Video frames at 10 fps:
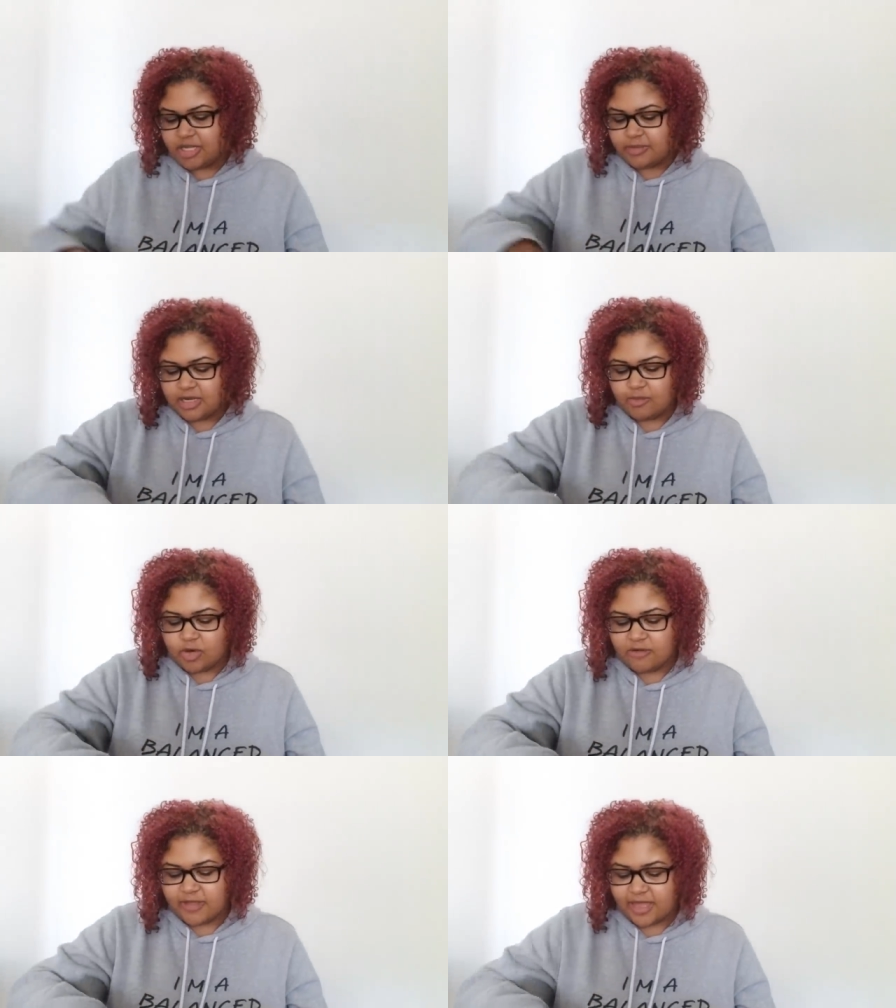I'm getting
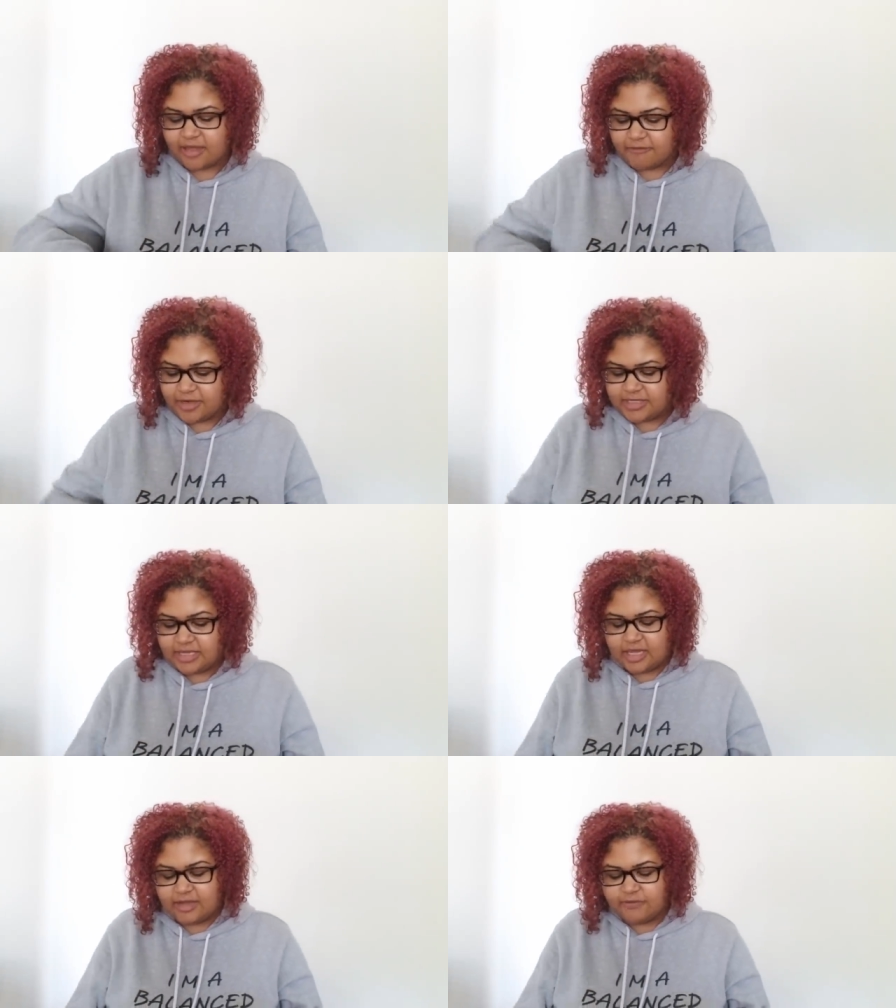more of like everyday
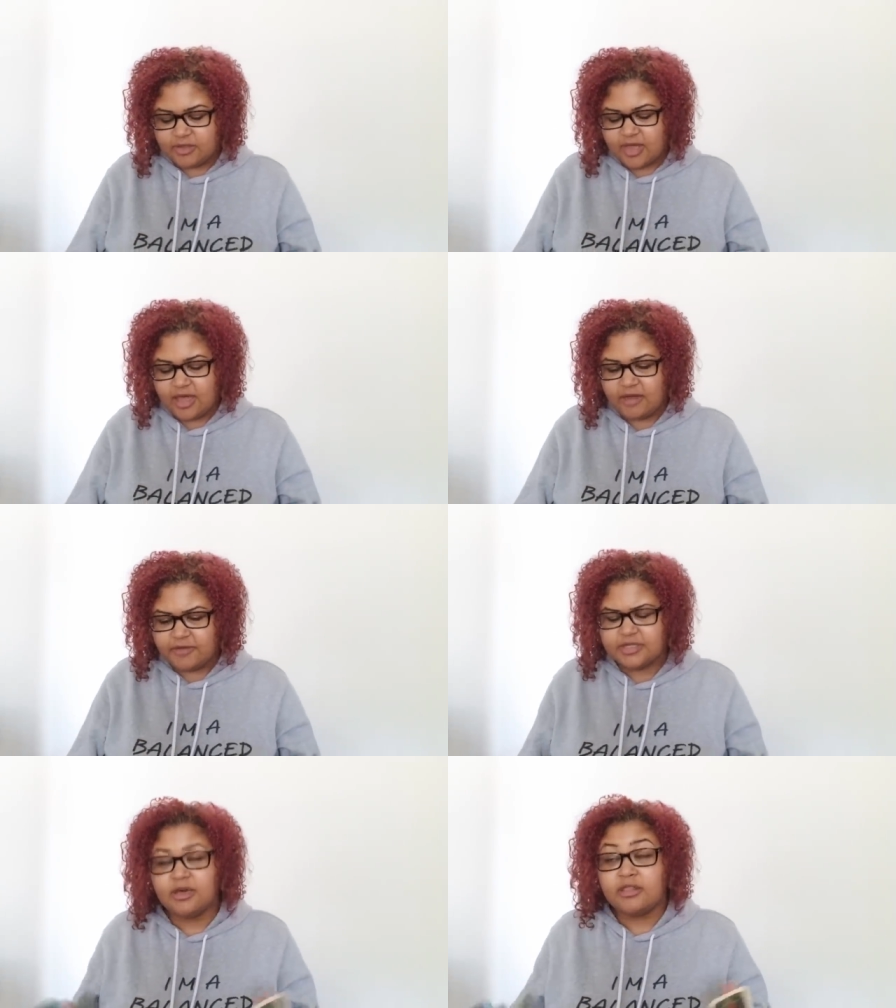life with that.
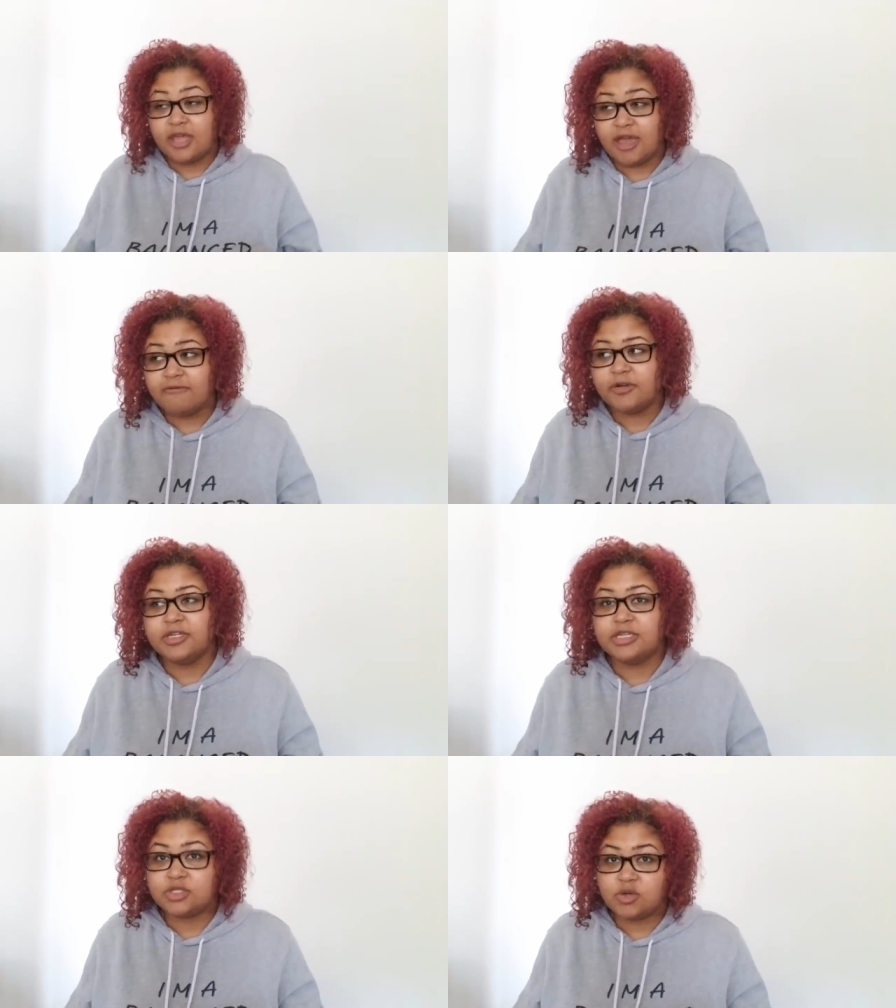Every The
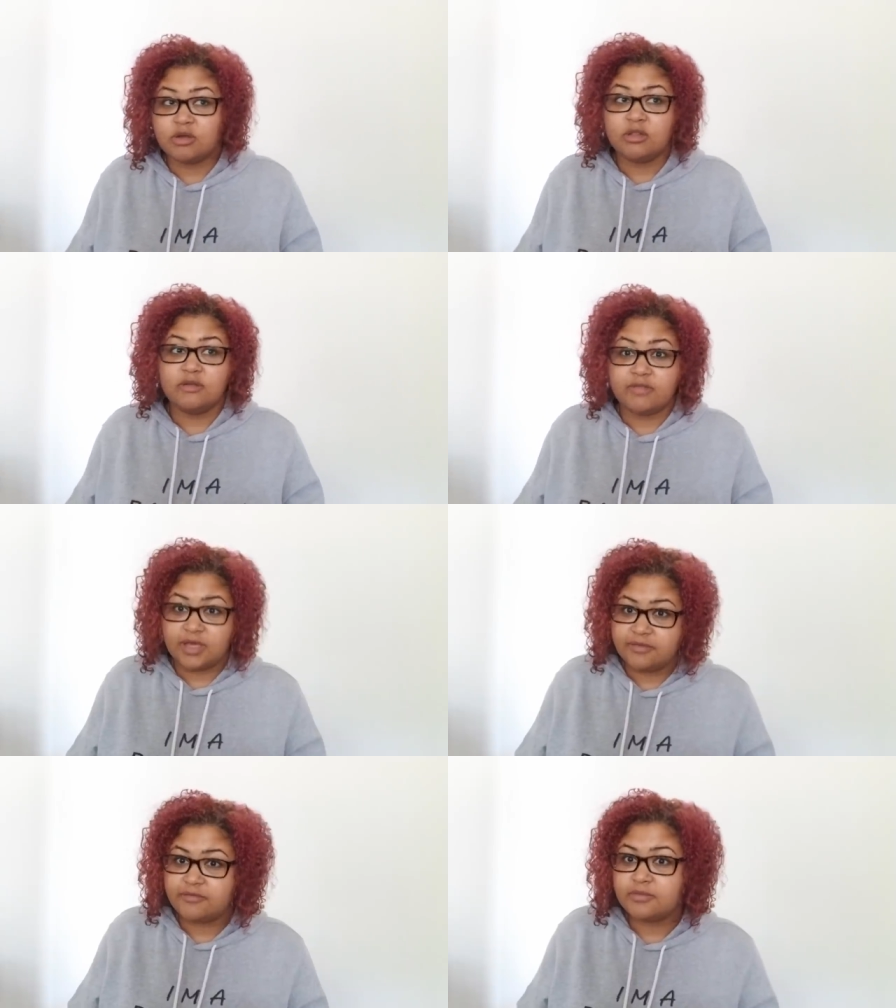everyday struggle of
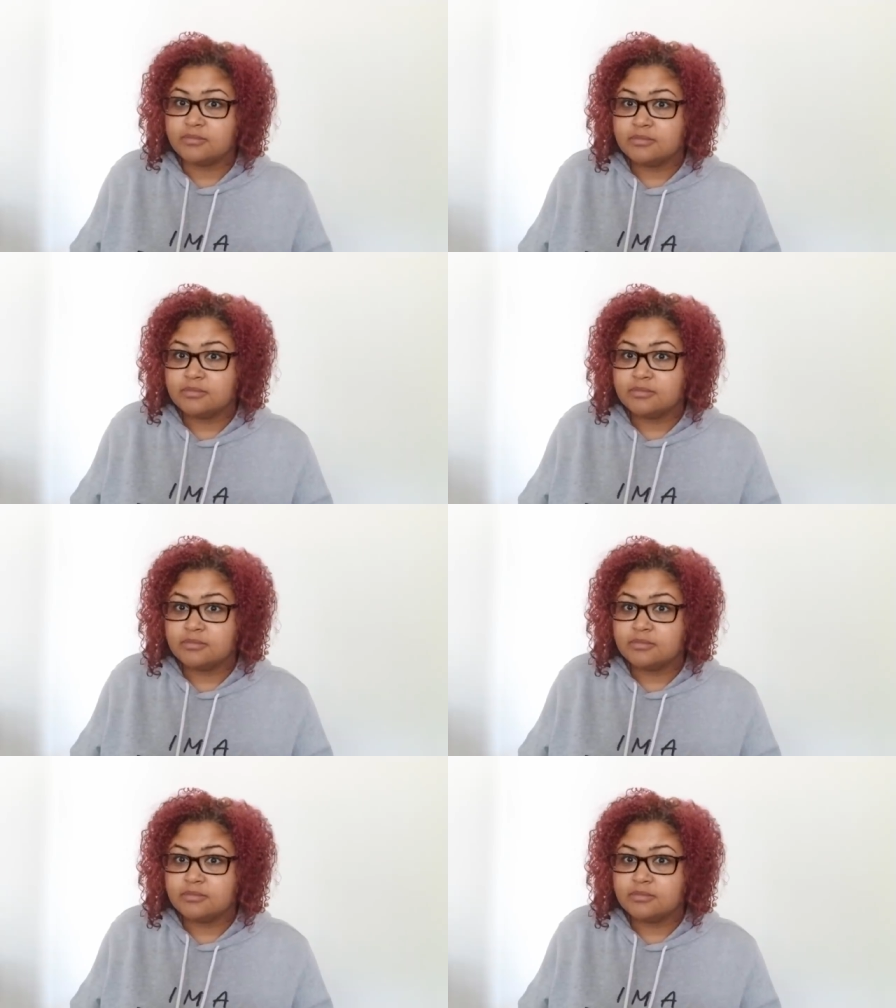life.